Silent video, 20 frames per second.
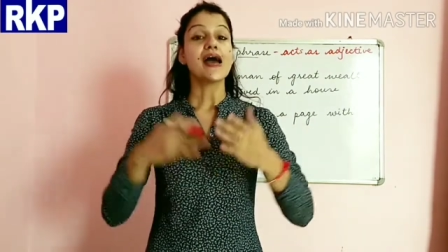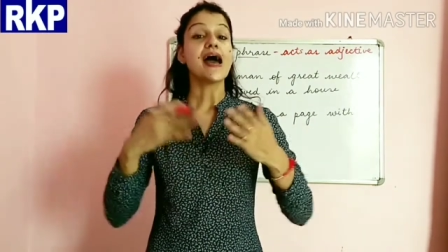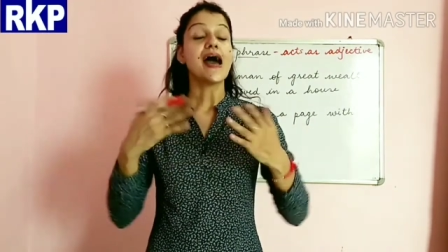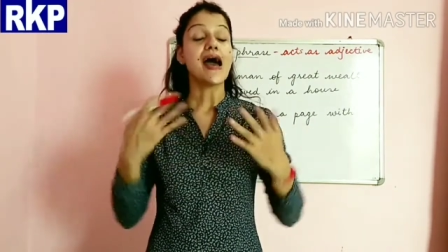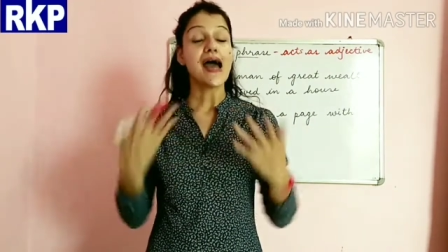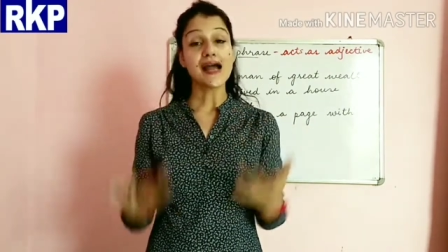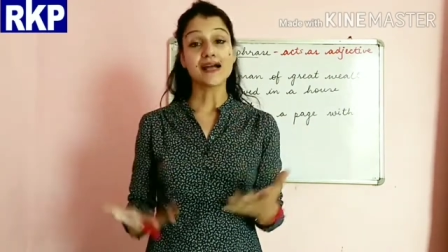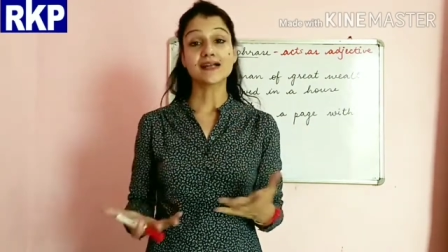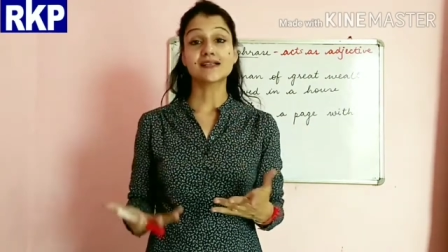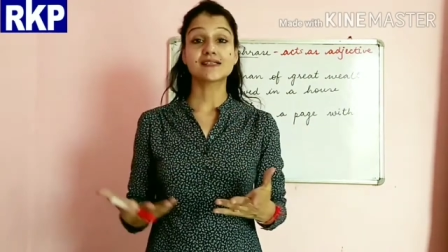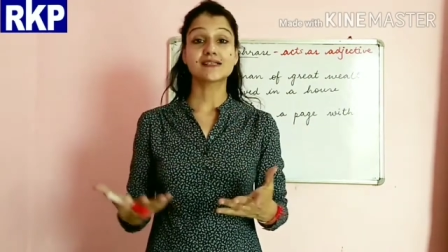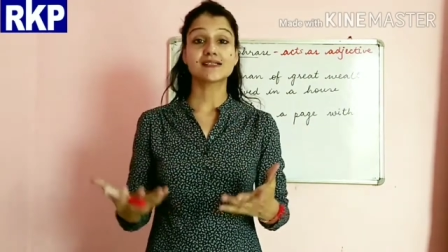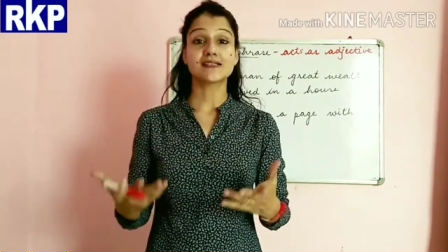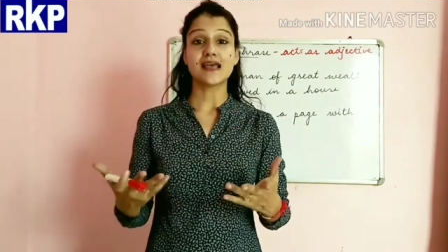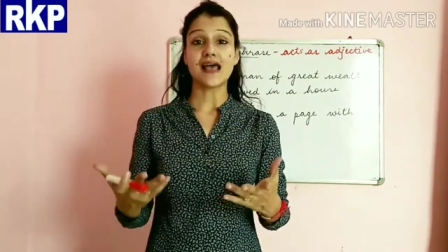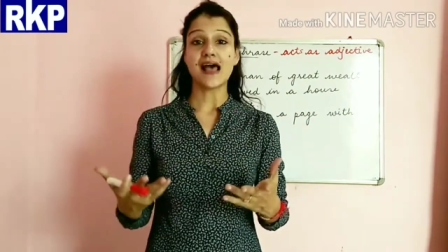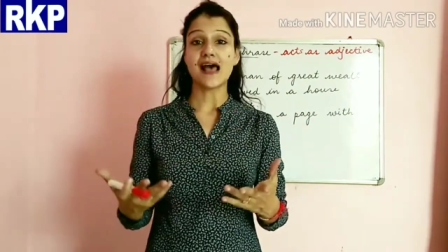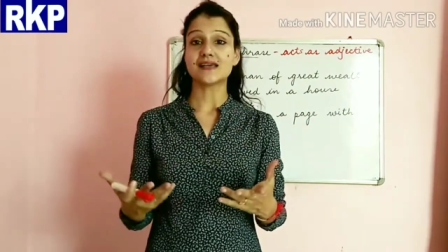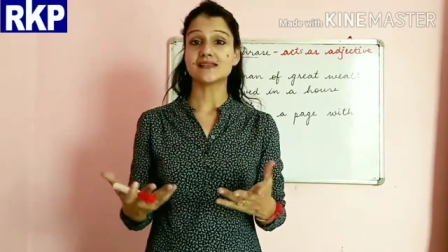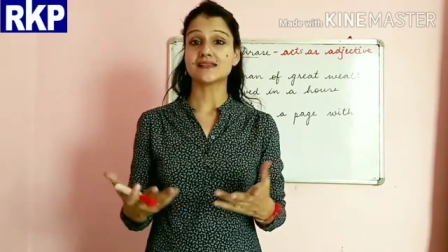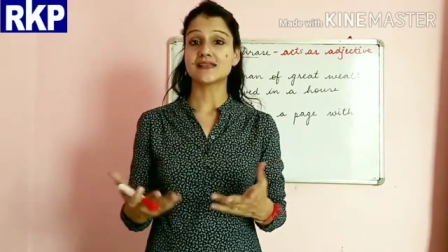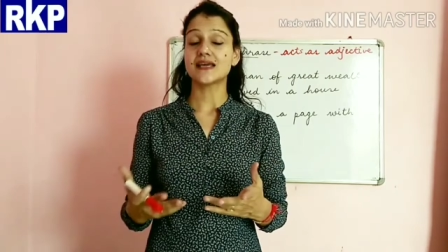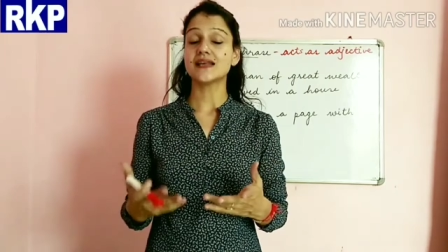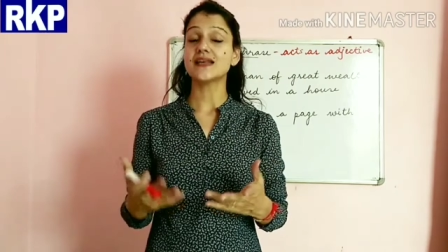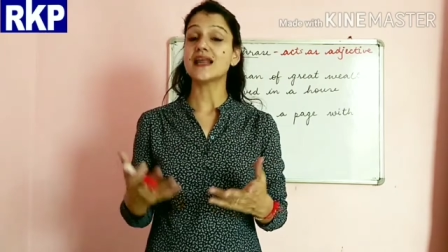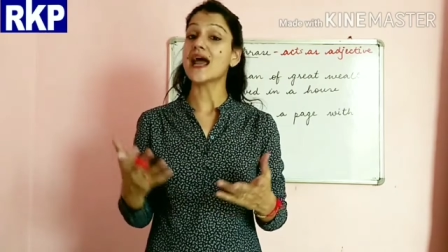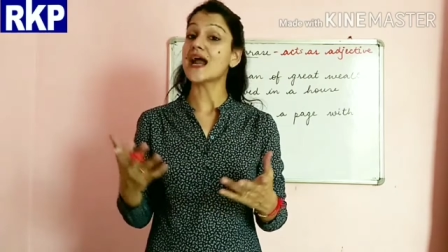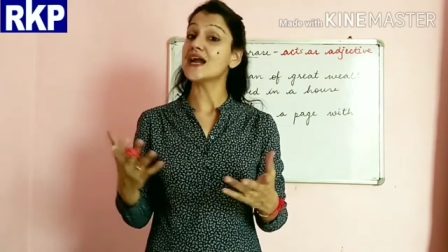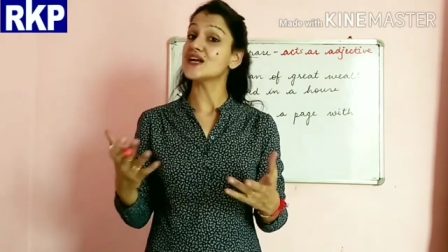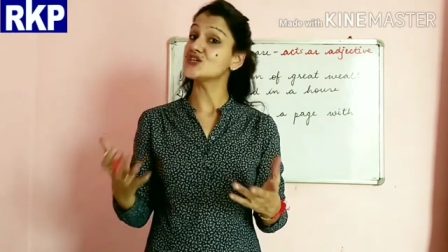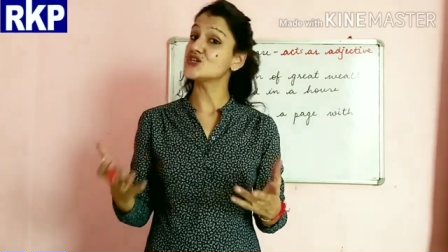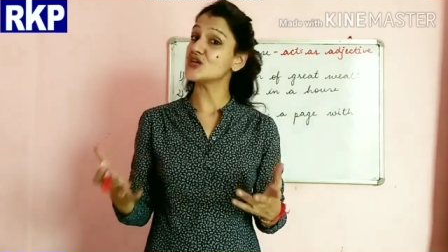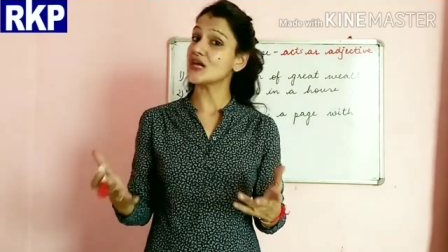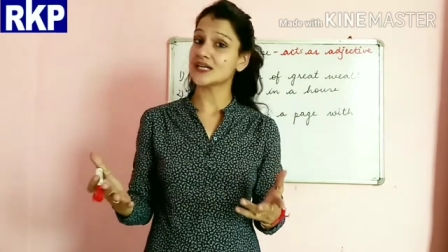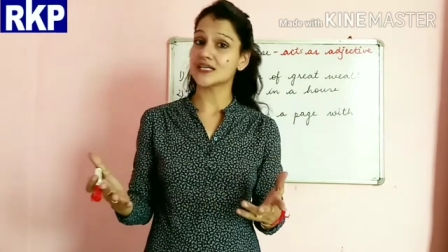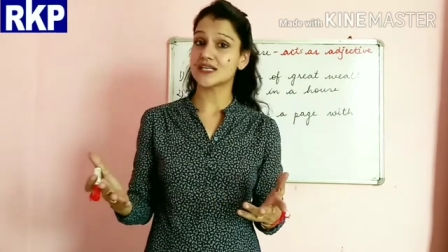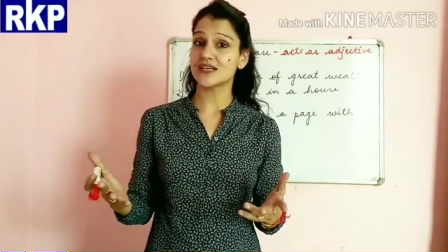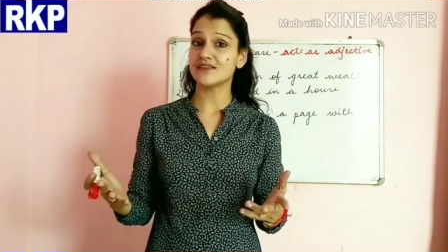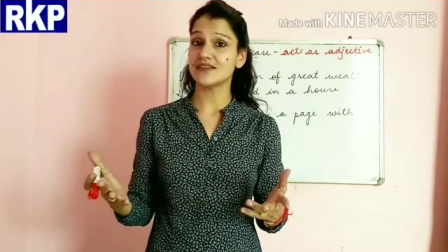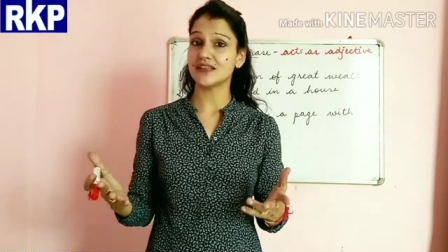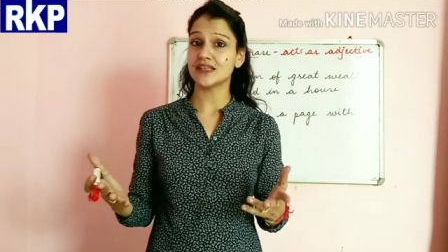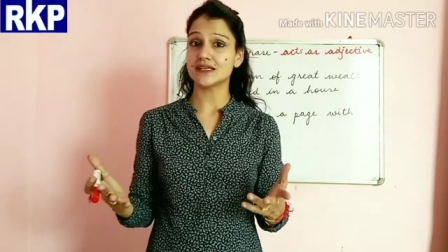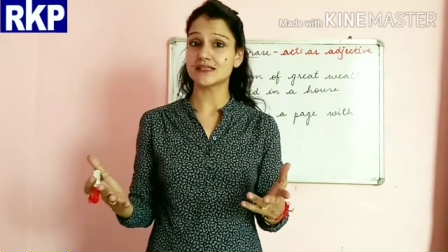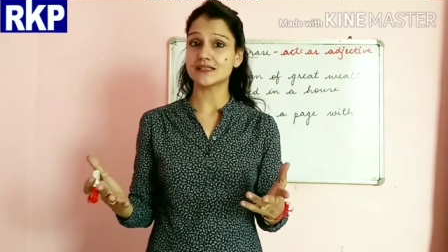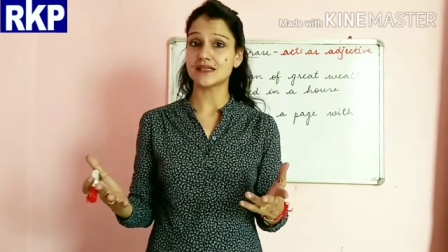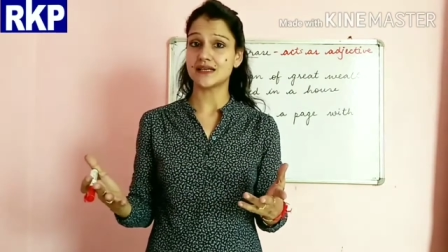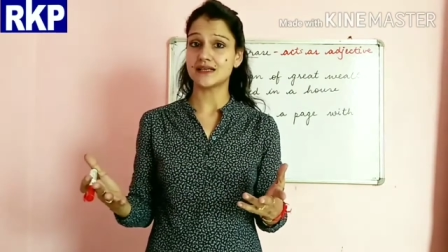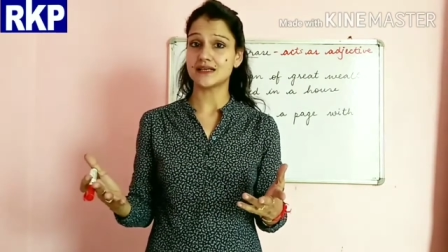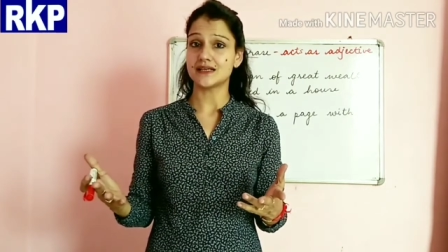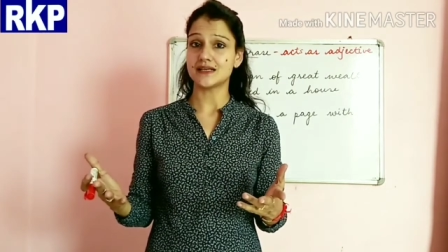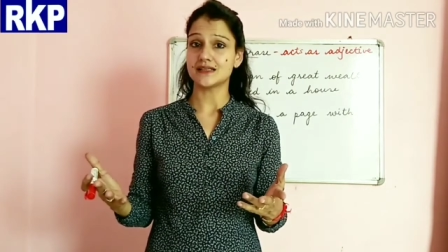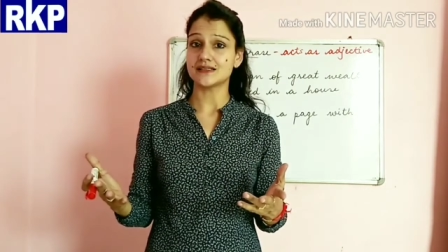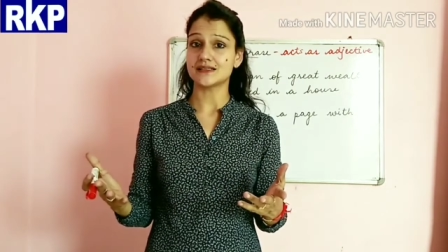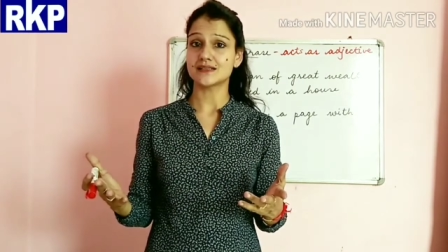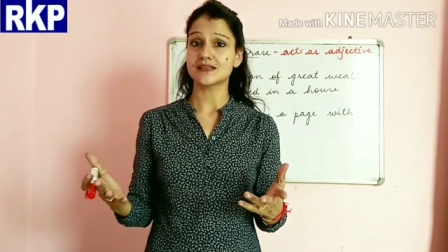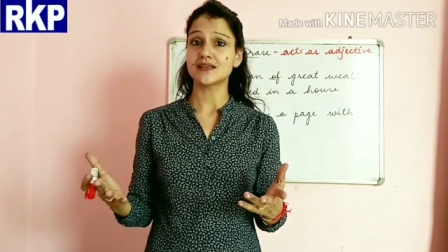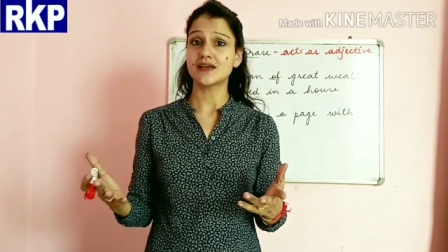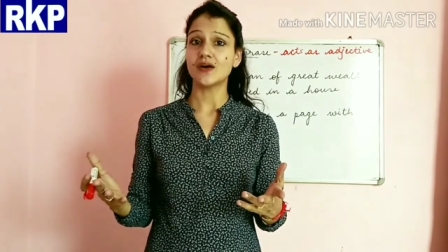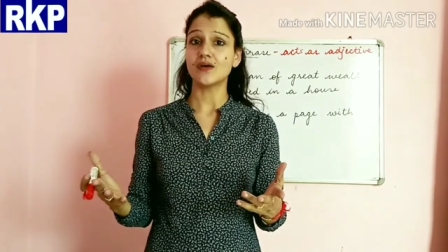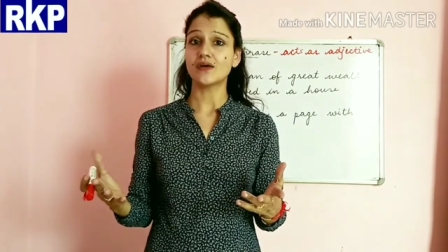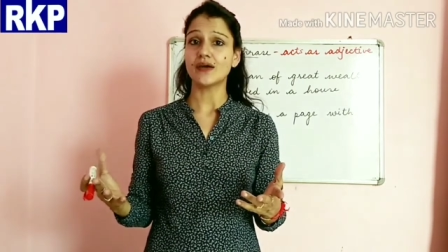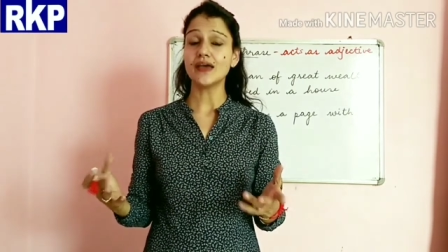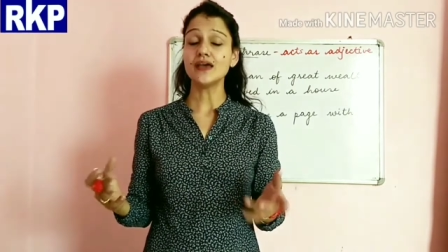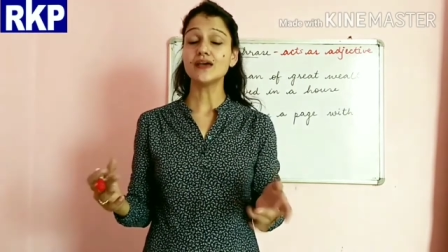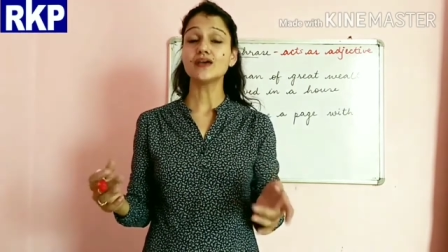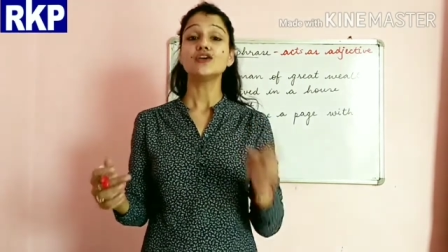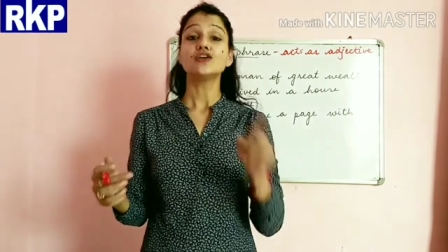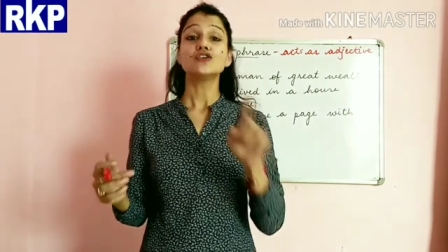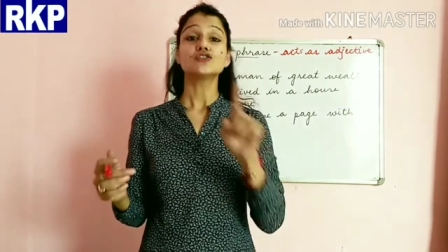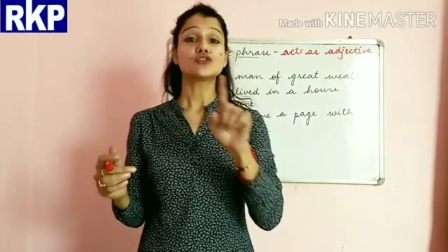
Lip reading: acts as an adjective in the sentence, okay.